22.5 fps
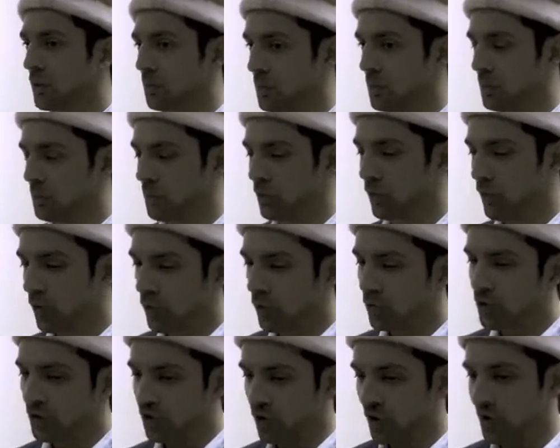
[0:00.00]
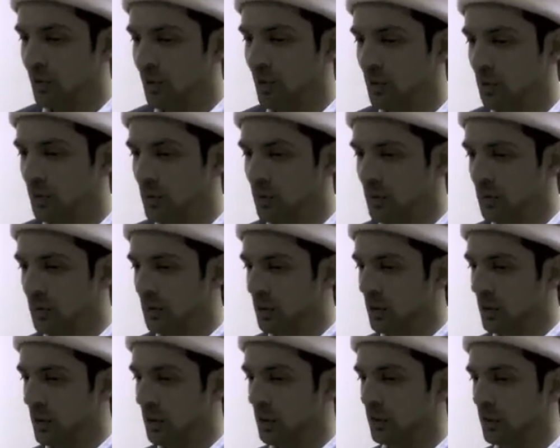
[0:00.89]
before the training, what
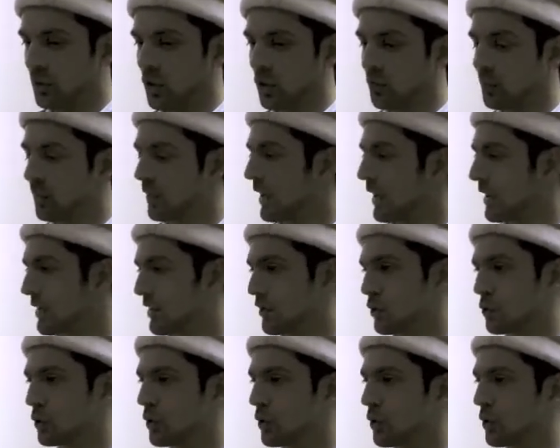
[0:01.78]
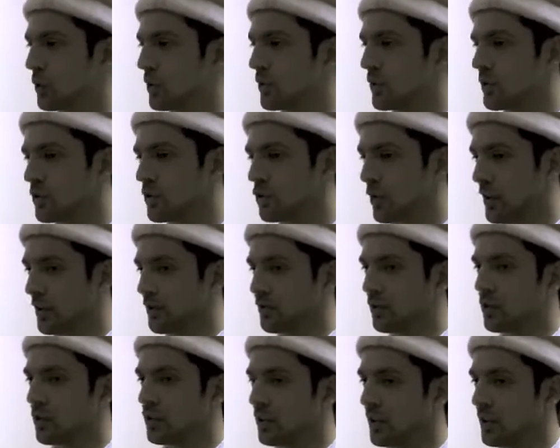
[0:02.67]
normally athletes would do is train
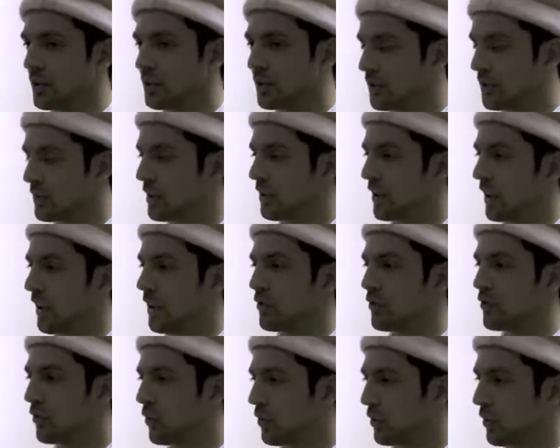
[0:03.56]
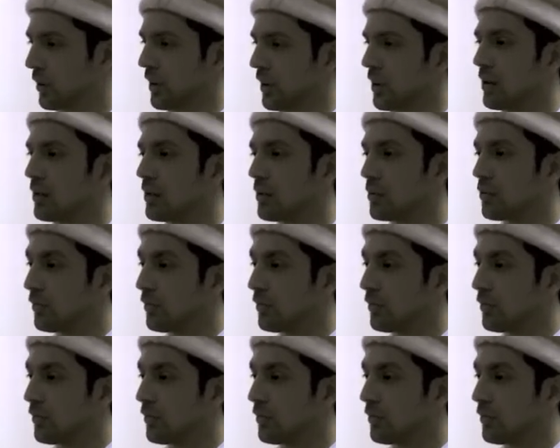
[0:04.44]
for say 3k, 4k,